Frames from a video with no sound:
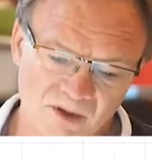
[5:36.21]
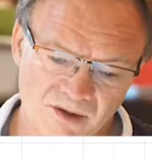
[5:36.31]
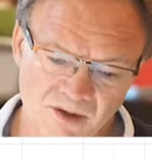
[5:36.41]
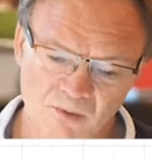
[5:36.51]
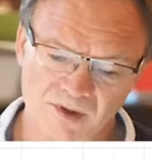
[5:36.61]

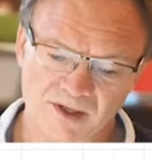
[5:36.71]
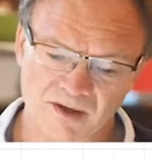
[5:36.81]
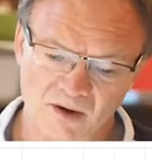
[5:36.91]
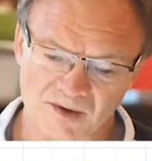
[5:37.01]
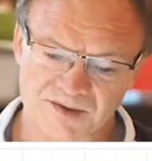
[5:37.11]
You would
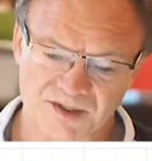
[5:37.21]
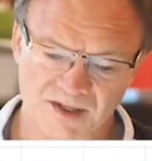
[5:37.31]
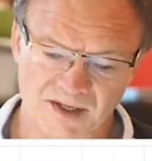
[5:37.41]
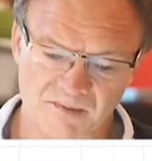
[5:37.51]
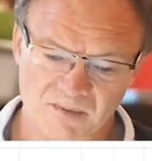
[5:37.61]
then answer
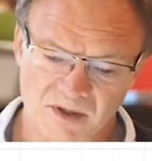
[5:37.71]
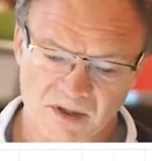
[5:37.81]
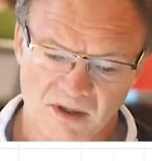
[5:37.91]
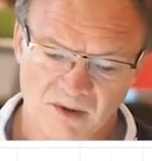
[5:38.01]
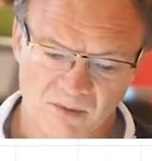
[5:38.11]
them
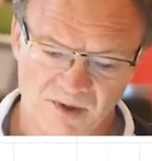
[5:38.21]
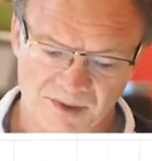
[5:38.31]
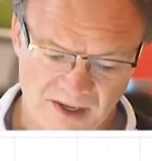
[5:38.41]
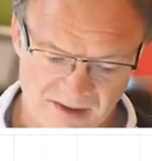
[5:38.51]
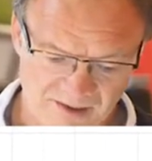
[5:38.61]

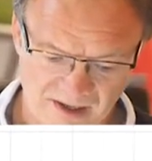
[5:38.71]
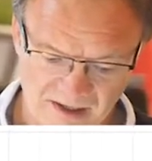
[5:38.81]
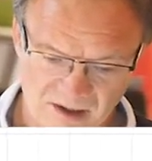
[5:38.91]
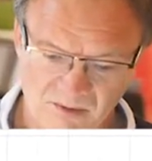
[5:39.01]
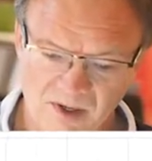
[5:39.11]
with a
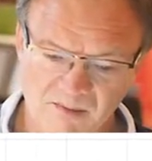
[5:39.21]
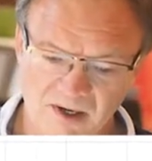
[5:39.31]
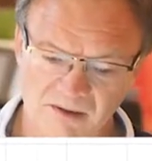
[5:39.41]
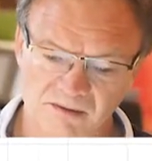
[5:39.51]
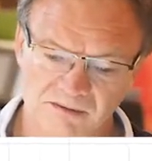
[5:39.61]
thank you
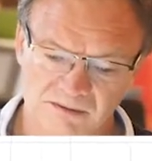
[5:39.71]
email.